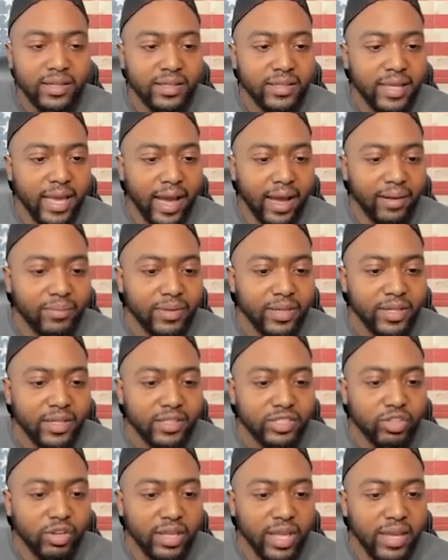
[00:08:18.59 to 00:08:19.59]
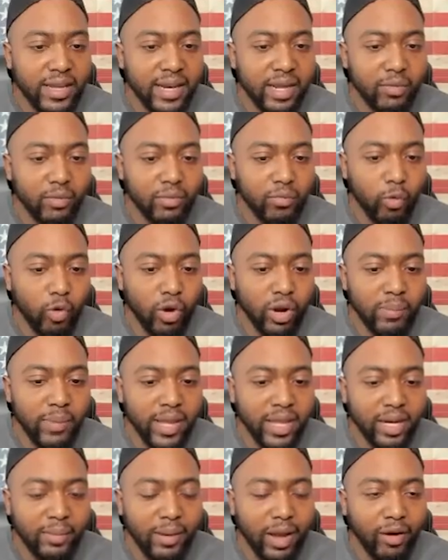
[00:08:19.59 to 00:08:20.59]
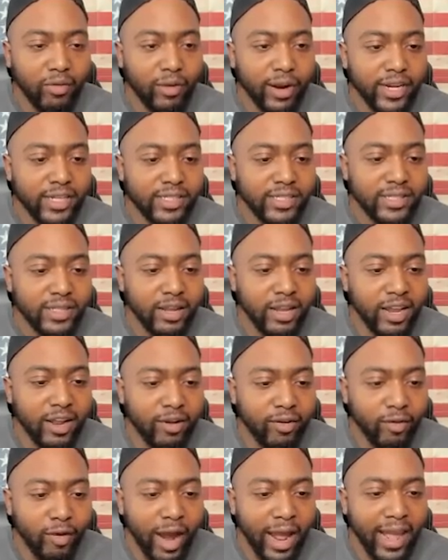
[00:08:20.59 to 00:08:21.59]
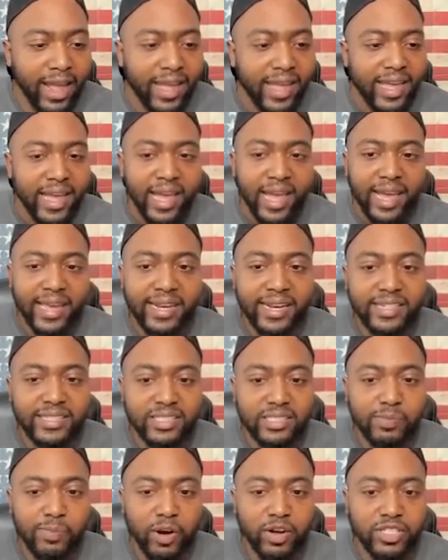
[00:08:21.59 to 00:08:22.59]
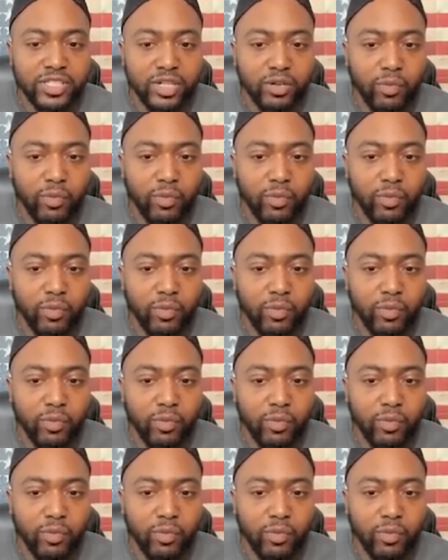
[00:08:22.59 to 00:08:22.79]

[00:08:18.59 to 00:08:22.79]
Yeah. So again, they want to make it about race, right? And as this person